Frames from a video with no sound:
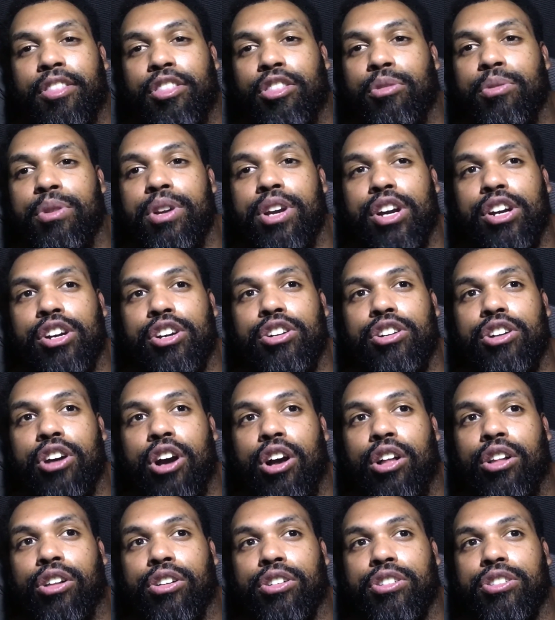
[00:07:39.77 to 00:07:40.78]

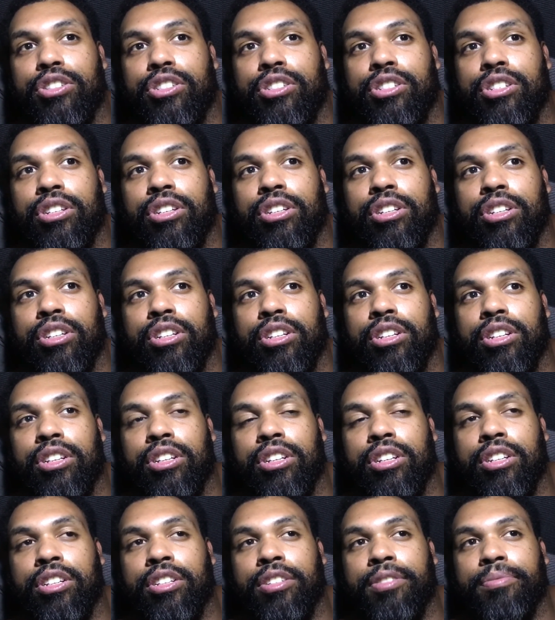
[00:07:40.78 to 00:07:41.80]
$300,
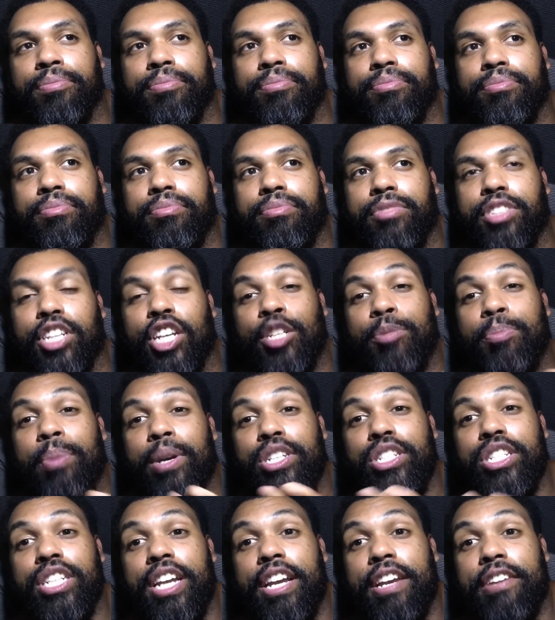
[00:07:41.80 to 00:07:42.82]

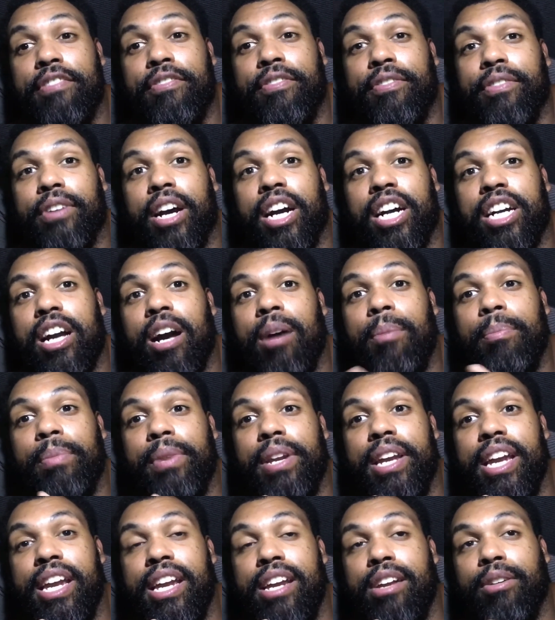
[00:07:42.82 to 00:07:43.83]
especially if a
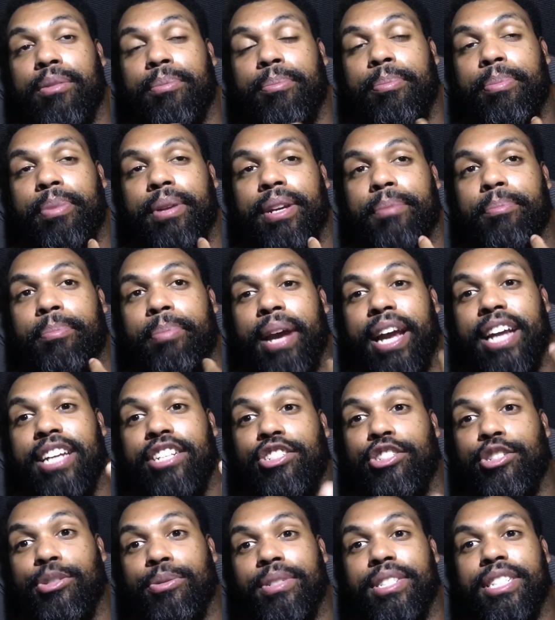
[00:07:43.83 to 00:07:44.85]
company
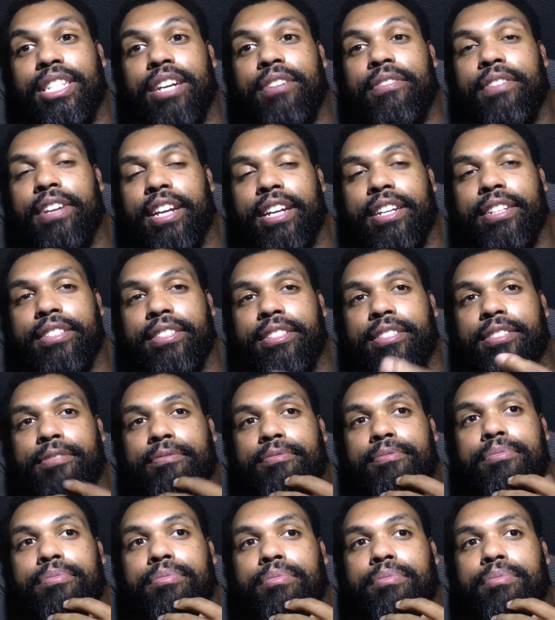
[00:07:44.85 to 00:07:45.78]
pays you in dividends?